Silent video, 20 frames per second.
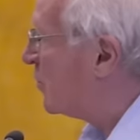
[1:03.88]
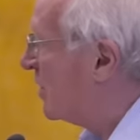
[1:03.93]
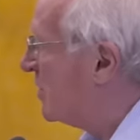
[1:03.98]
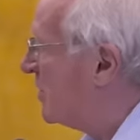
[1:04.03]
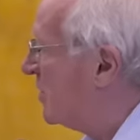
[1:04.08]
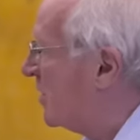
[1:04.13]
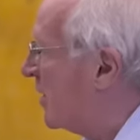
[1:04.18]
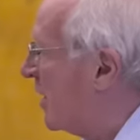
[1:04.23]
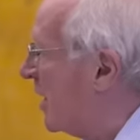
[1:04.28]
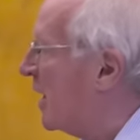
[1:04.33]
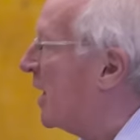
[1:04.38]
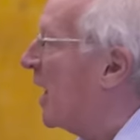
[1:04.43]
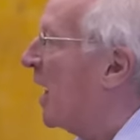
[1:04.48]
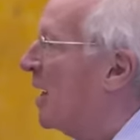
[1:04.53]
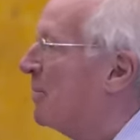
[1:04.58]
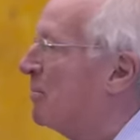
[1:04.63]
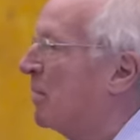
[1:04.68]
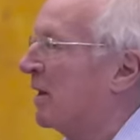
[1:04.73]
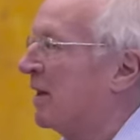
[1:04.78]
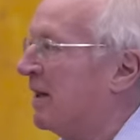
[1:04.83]
29.
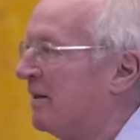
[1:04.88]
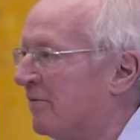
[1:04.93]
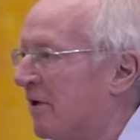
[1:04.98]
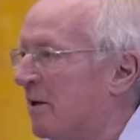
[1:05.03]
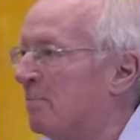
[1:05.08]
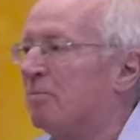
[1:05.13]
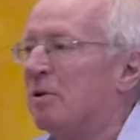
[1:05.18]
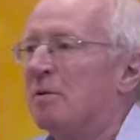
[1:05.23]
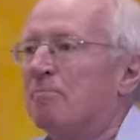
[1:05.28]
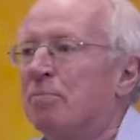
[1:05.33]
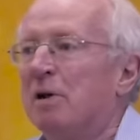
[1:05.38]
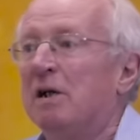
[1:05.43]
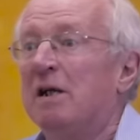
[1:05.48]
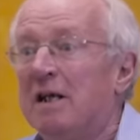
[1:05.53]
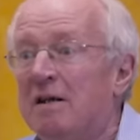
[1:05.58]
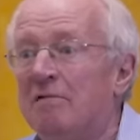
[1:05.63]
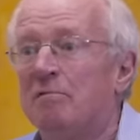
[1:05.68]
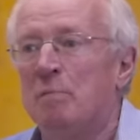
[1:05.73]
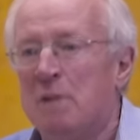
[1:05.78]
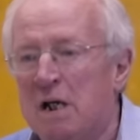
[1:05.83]
I believe it, but
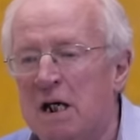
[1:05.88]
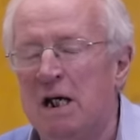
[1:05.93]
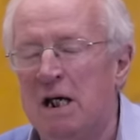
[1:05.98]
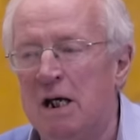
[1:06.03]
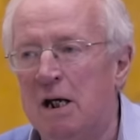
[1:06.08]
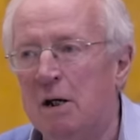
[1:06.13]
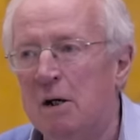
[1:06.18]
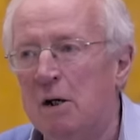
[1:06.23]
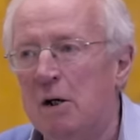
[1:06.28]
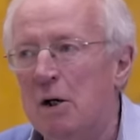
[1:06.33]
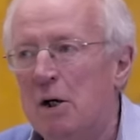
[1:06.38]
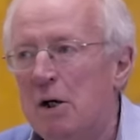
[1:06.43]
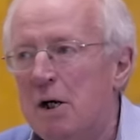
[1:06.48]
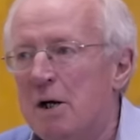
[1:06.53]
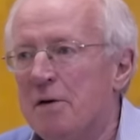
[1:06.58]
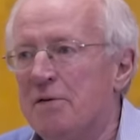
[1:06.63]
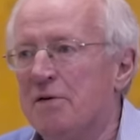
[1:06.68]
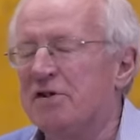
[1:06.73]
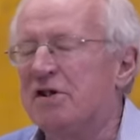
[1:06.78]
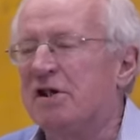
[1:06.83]
believe me,
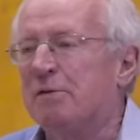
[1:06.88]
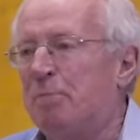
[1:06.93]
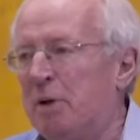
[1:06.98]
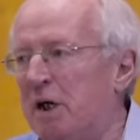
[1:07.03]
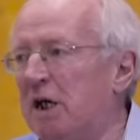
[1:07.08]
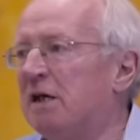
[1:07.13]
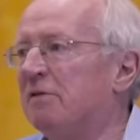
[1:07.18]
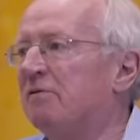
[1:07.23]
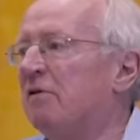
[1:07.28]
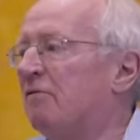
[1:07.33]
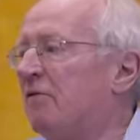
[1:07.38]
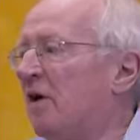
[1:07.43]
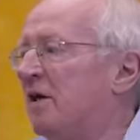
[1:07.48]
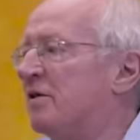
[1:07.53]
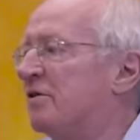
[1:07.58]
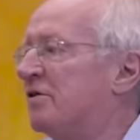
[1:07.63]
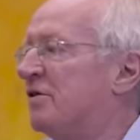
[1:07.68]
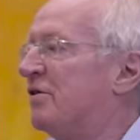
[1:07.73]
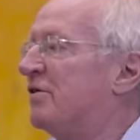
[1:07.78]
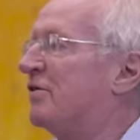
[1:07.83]
the speed of
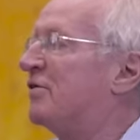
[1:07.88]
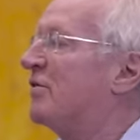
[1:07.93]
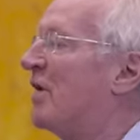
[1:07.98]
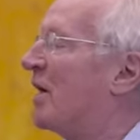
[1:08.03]
events is